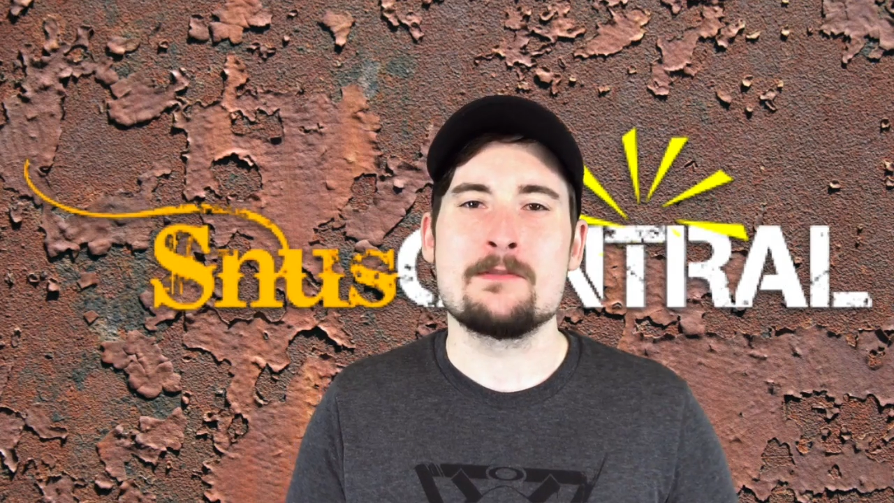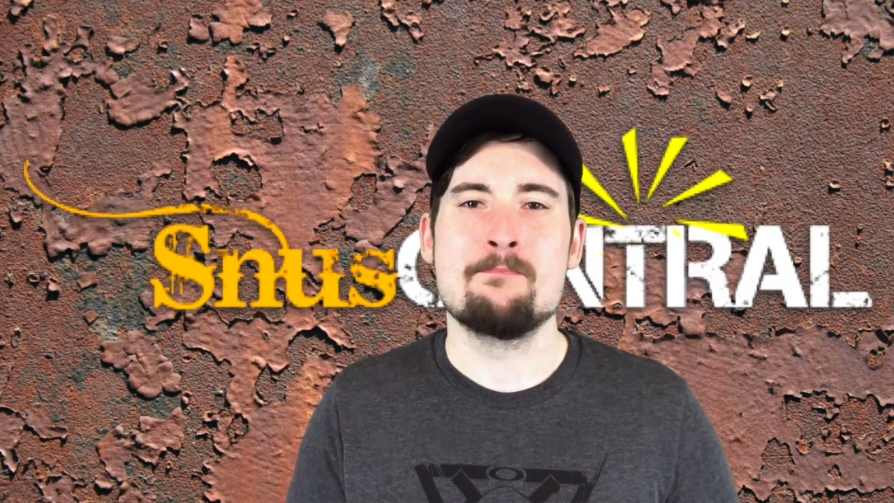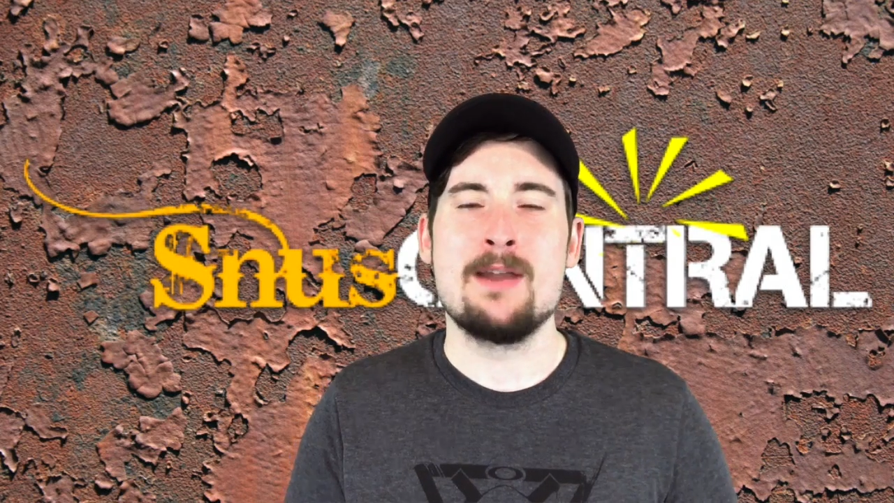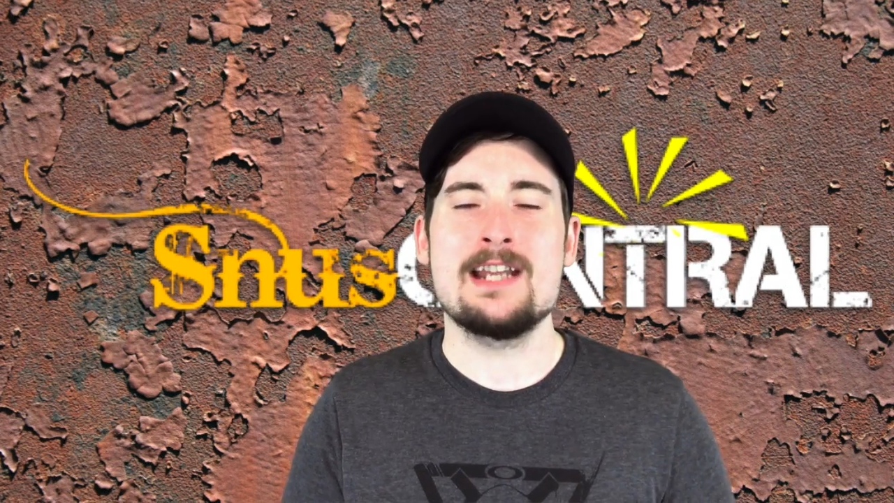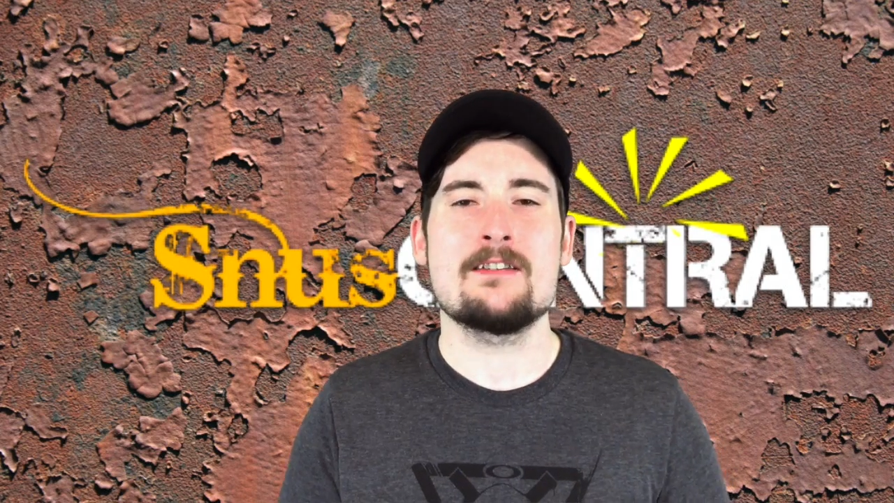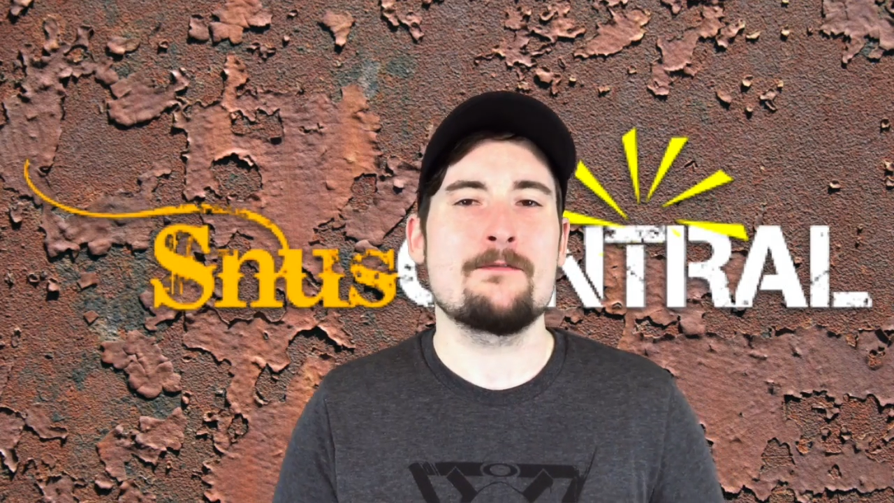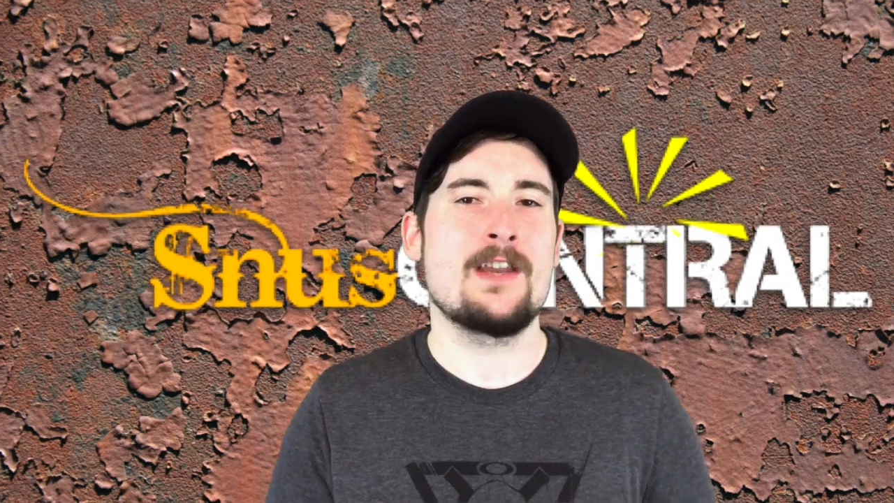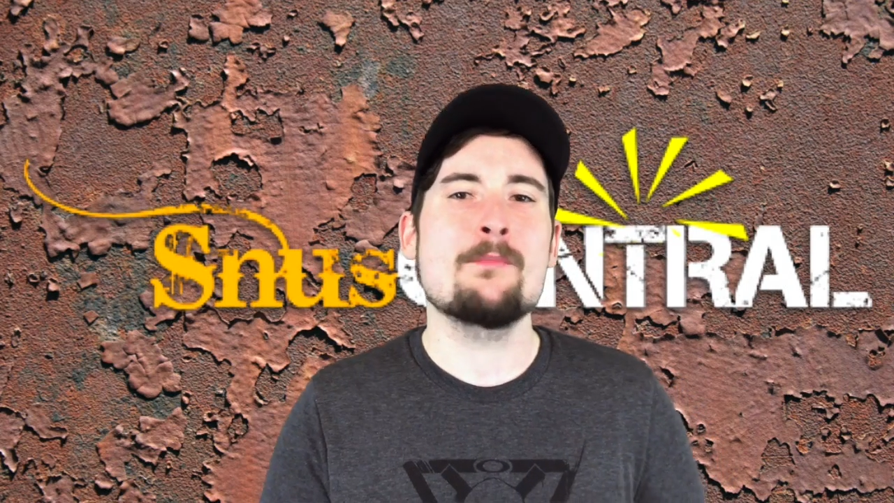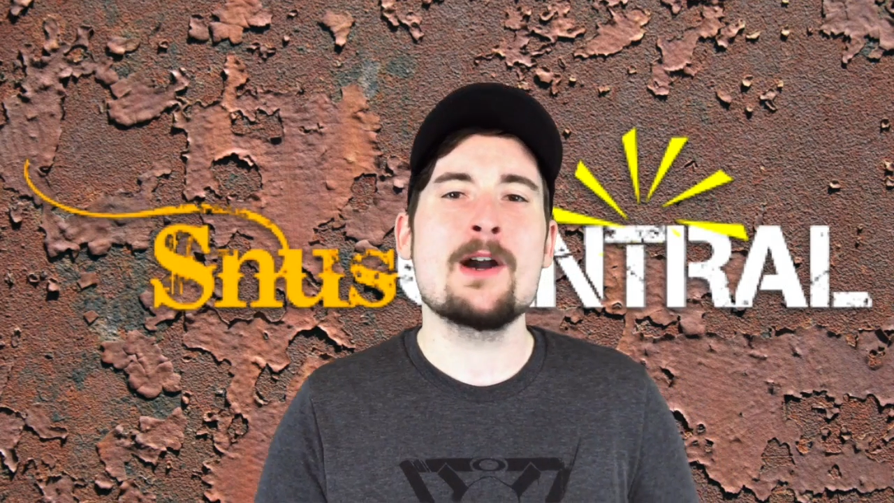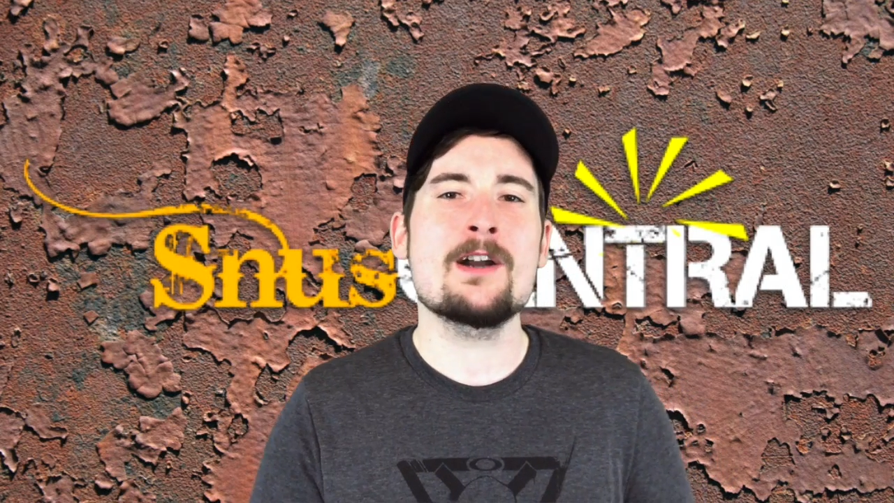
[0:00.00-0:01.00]
Bengt
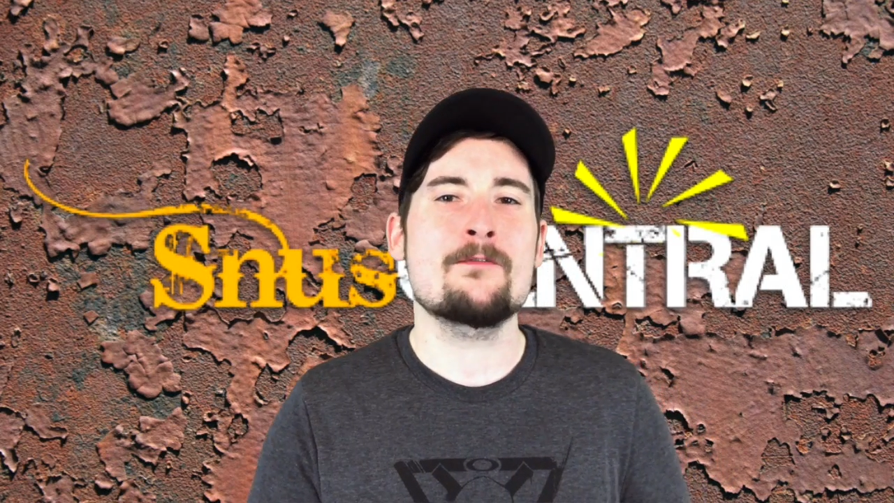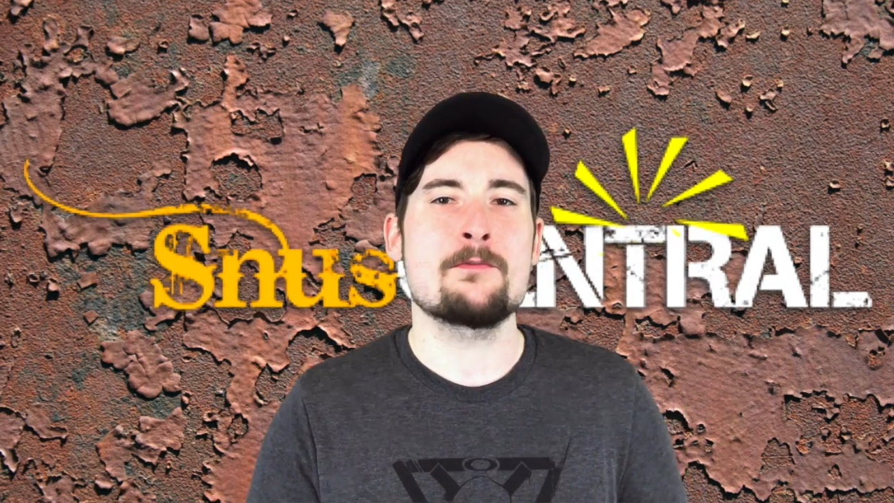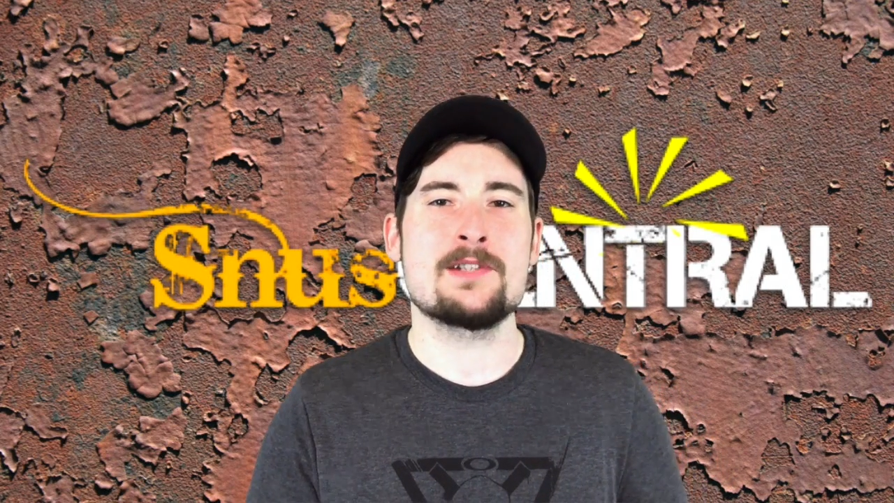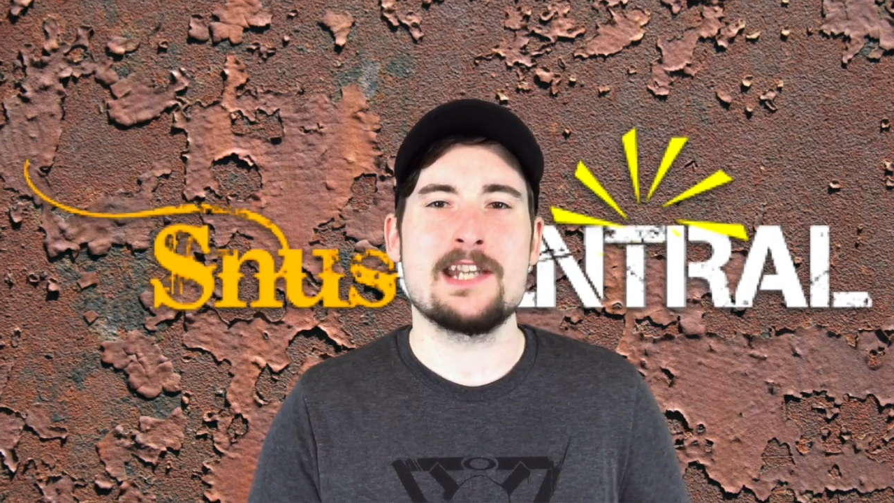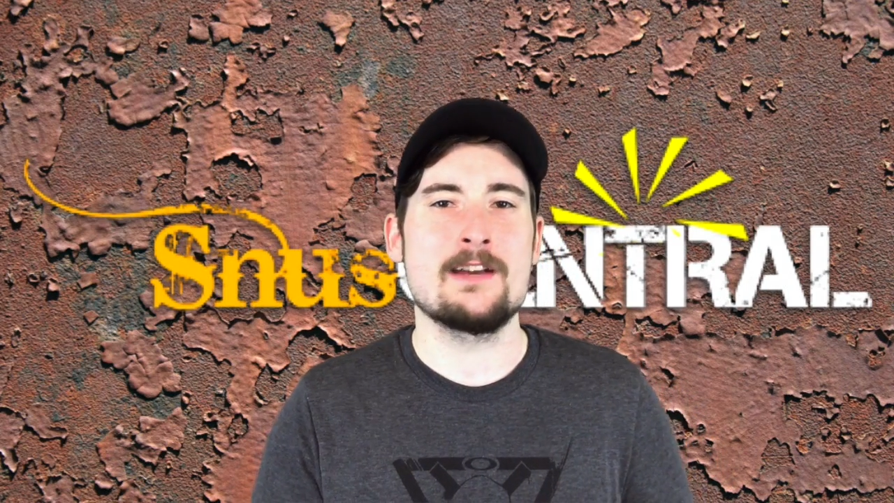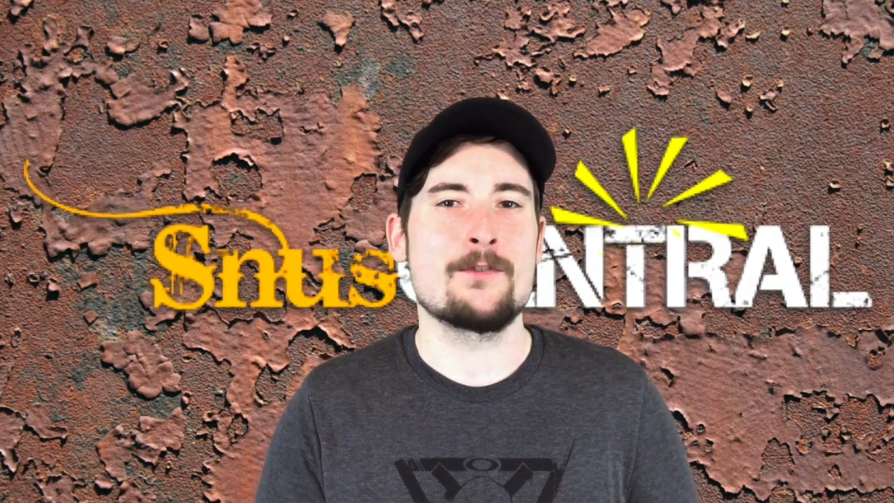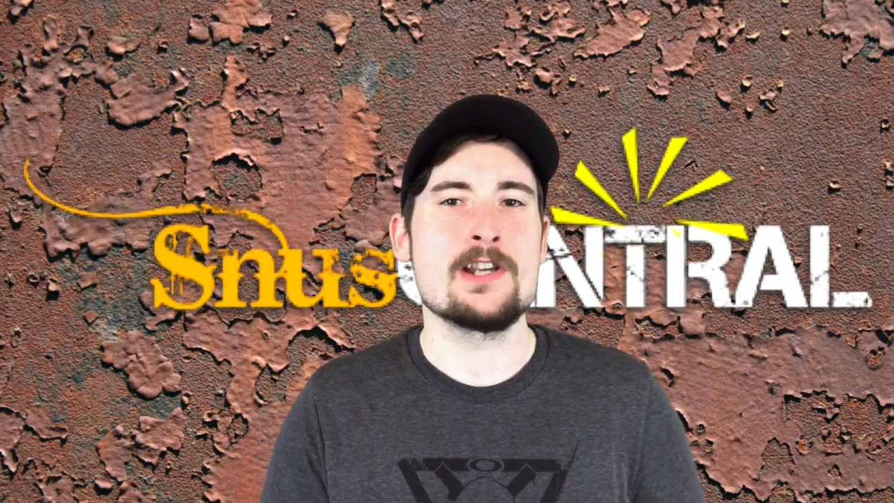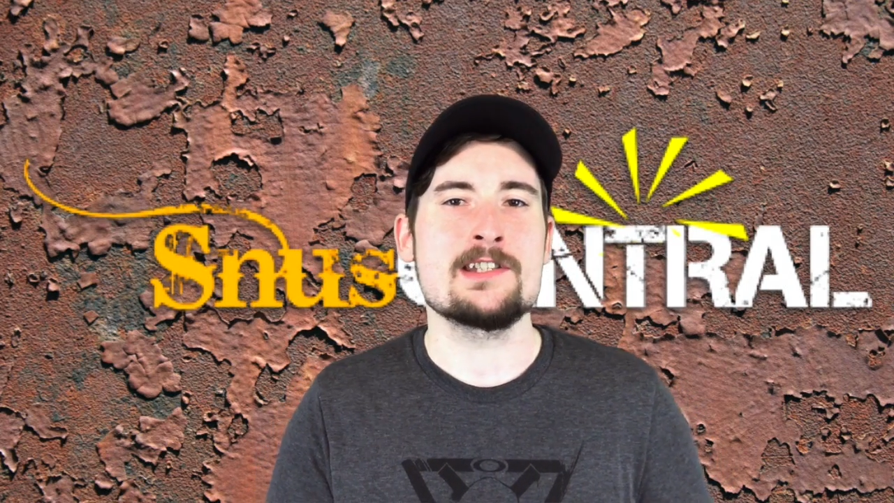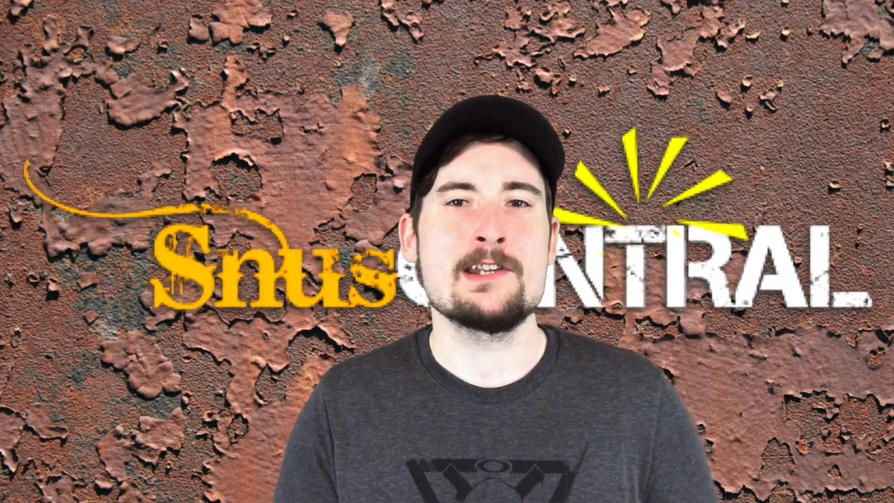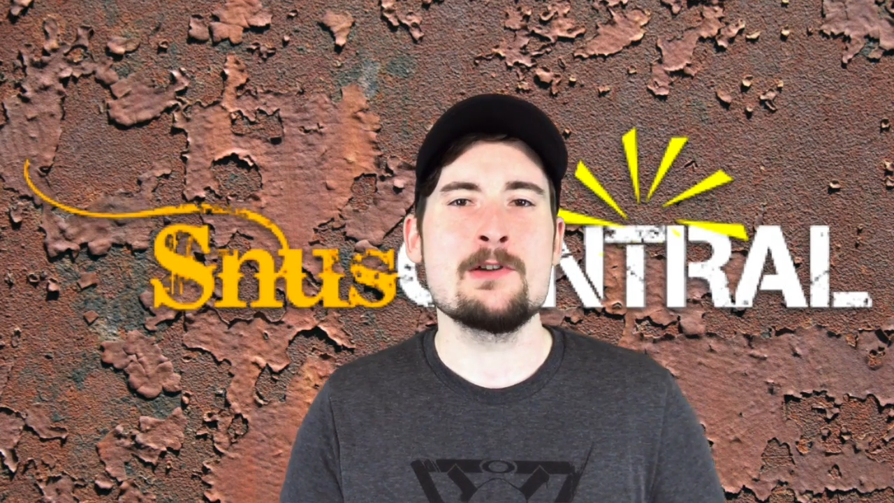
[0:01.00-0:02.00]
Viberg from Stingfree
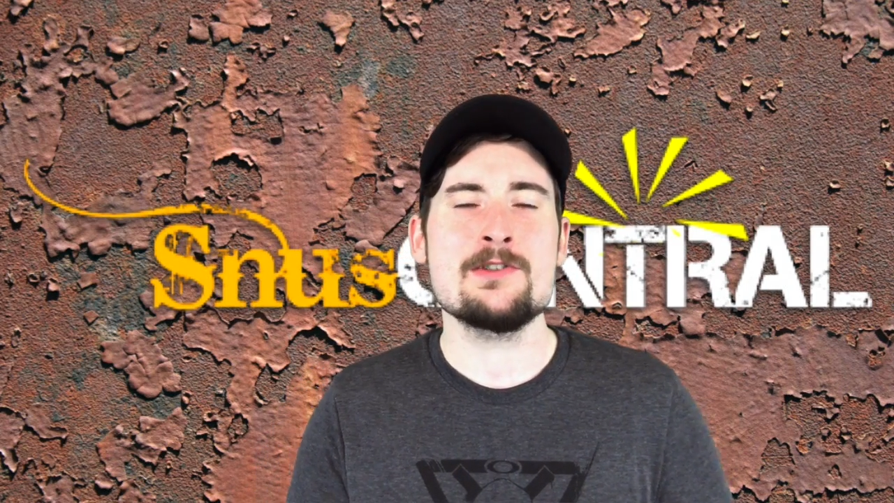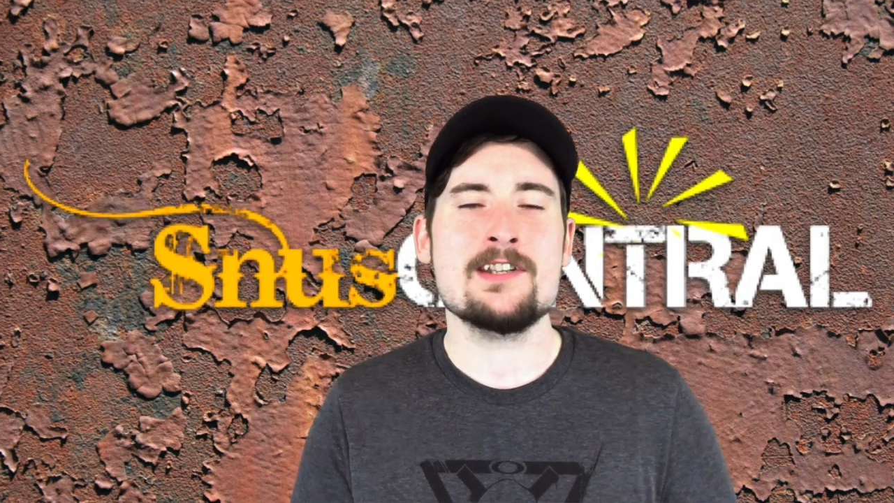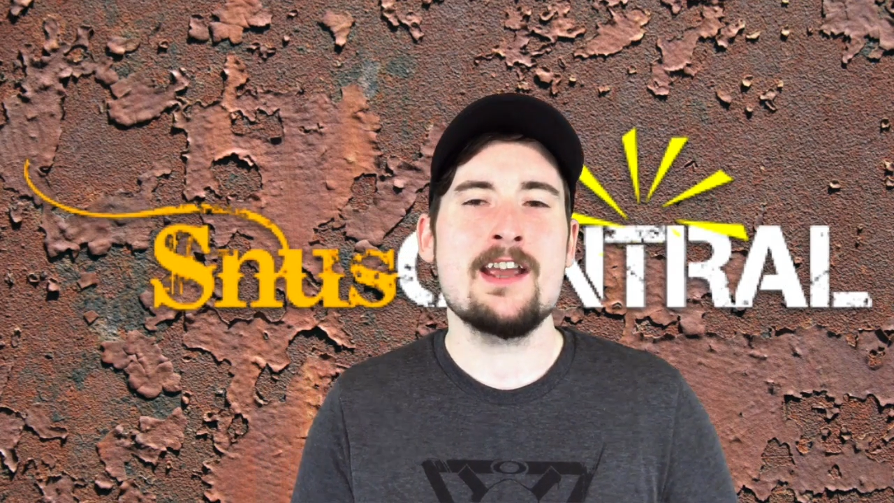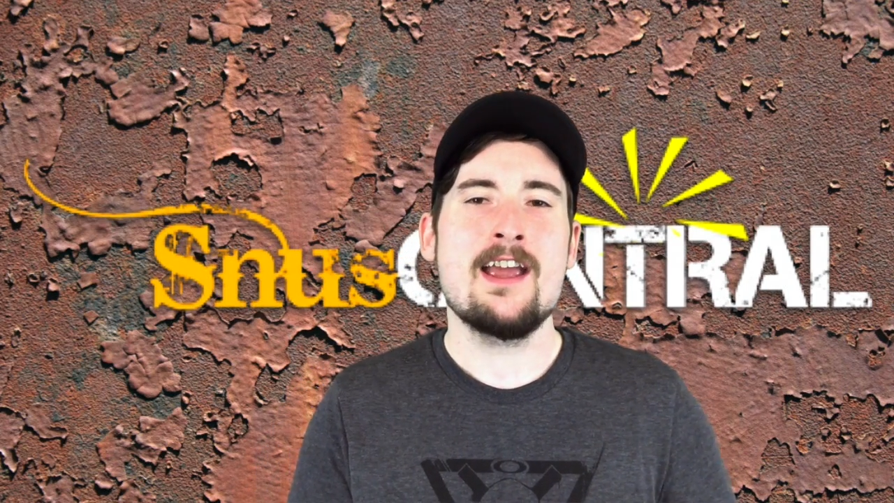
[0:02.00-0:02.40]
Snus